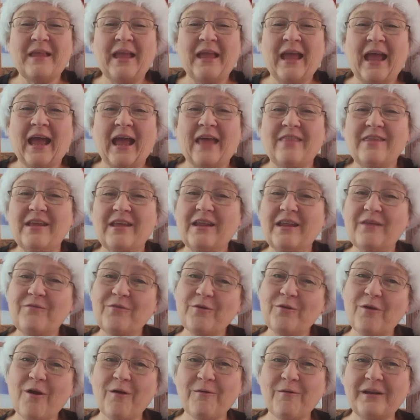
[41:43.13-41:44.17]
And then if
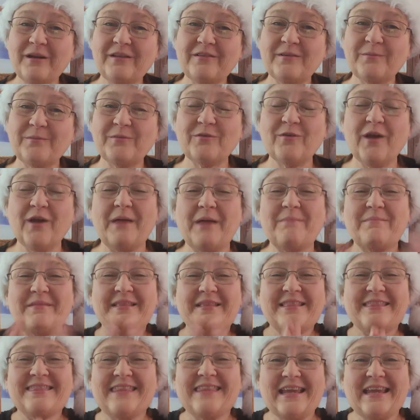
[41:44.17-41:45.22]
you're already subscribed,
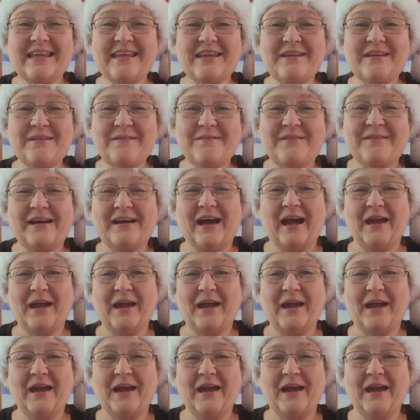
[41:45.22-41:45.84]
thank you.